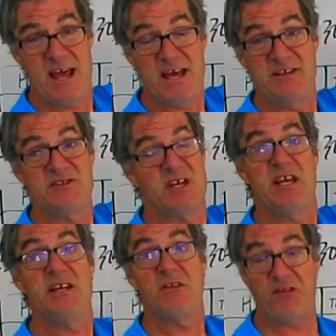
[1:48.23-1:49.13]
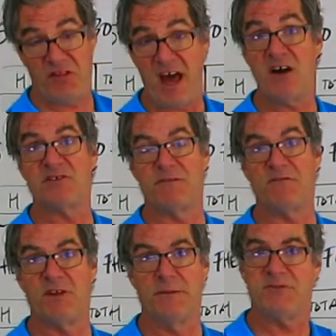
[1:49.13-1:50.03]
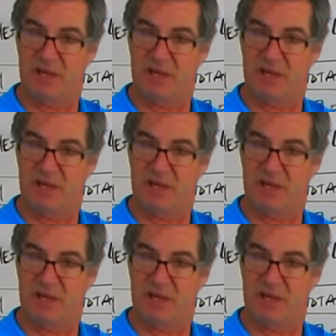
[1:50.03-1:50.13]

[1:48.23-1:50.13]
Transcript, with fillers: heads in 1,000 flips.